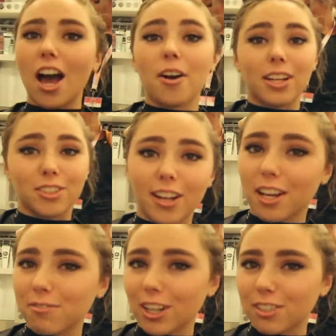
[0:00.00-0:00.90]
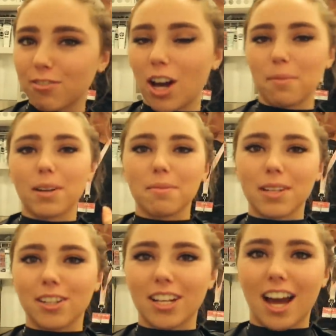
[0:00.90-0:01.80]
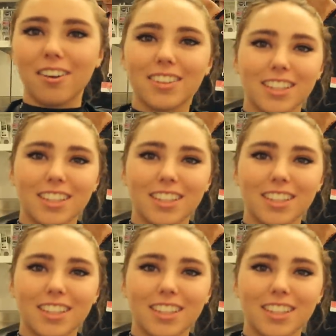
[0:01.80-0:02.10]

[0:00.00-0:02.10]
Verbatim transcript: Okay, so I kind of forgot to vlog, but I'm here now.